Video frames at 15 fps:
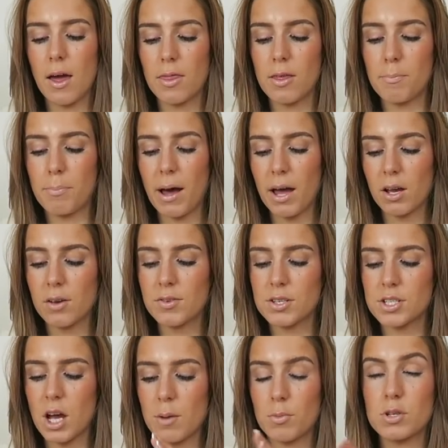the back of the
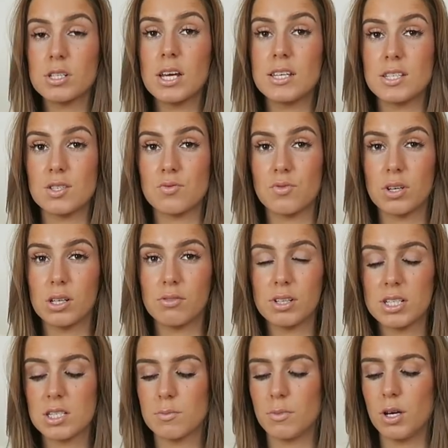diamantes is really really
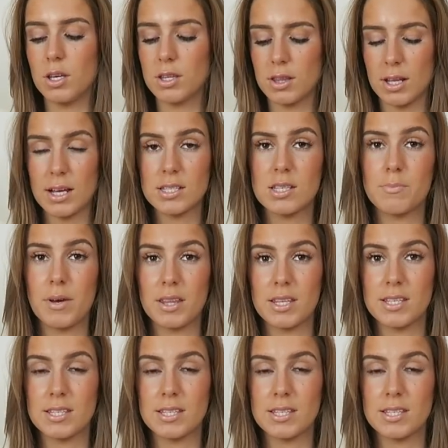smooth and that's the bit that